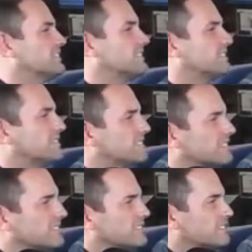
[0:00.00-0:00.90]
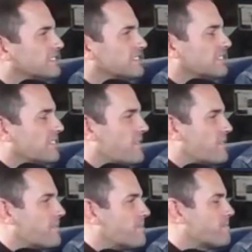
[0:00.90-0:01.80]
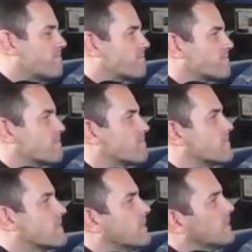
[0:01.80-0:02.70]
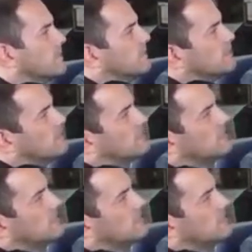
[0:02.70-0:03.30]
[no speech]